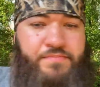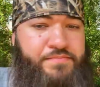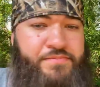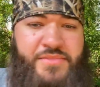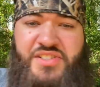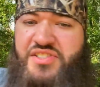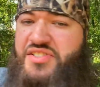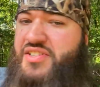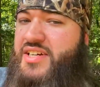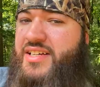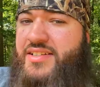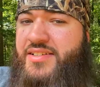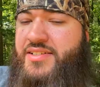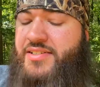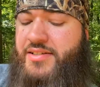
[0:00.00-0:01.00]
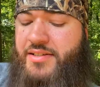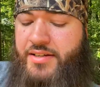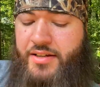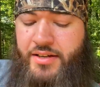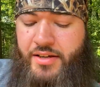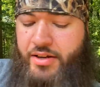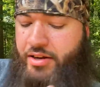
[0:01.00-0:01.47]
Scents
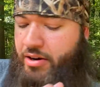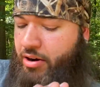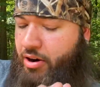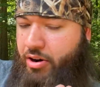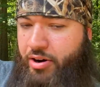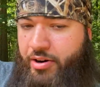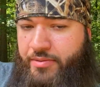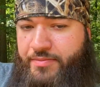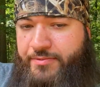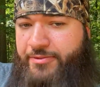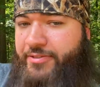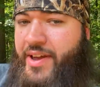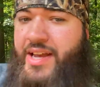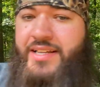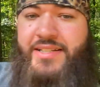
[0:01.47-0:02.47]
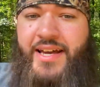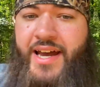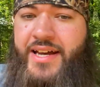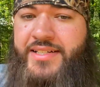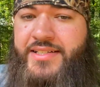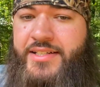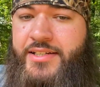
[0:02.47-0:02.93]
are
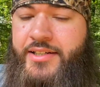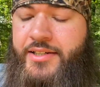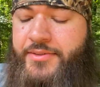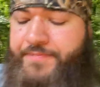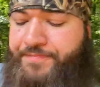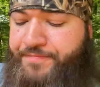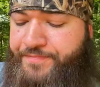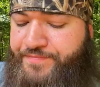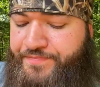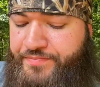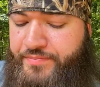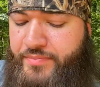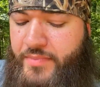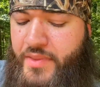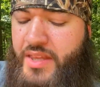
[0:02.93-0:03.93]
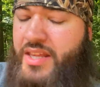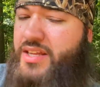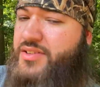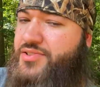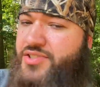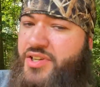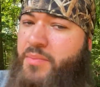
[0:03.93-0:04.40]
fantastic.
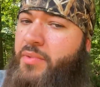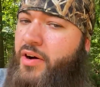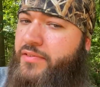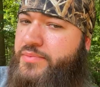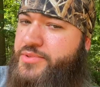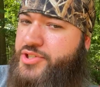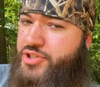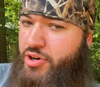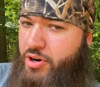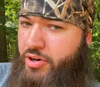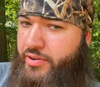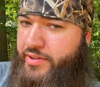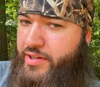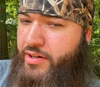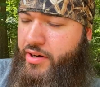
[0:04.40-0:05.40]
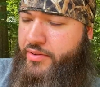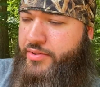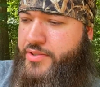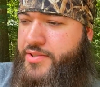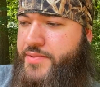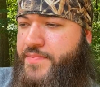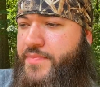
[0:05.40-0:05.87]
Some of them stronger than
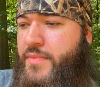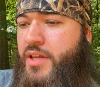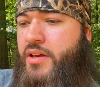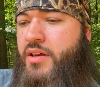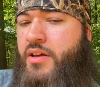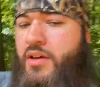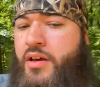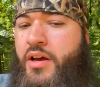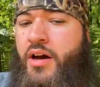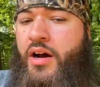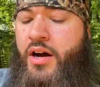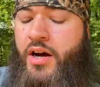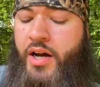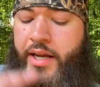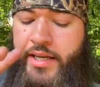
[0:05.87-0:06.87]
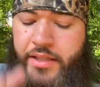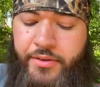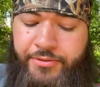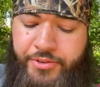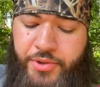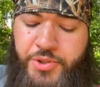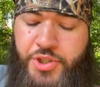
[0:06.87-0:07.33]
others. In the
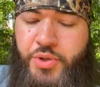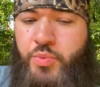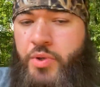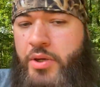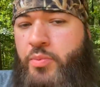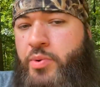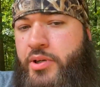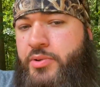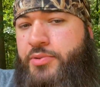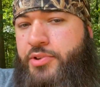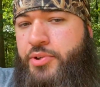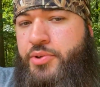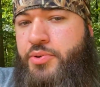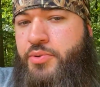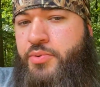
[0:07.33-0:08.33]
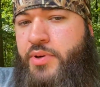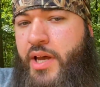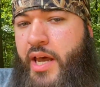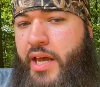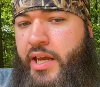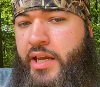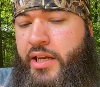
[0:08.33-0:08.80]
future, we will do
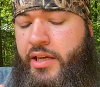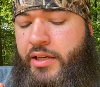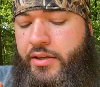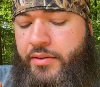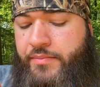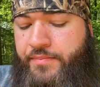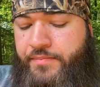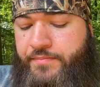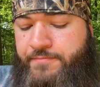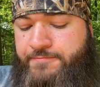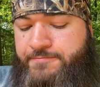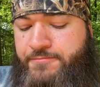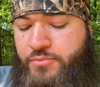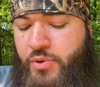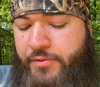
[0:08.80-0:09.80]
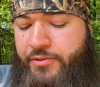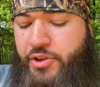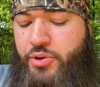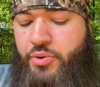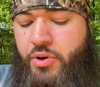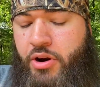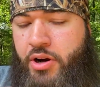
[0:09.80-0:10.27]
a
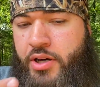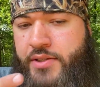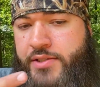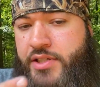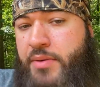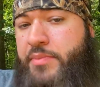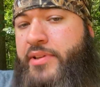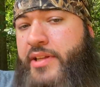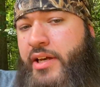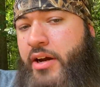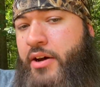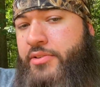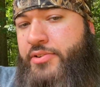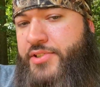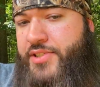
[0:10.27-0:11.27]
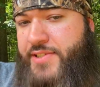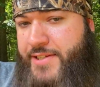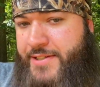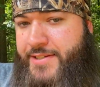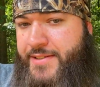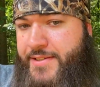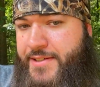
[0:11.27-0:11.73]
review on some of the other
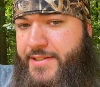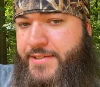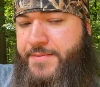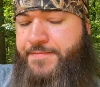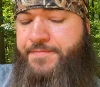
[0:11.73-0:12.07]
scents.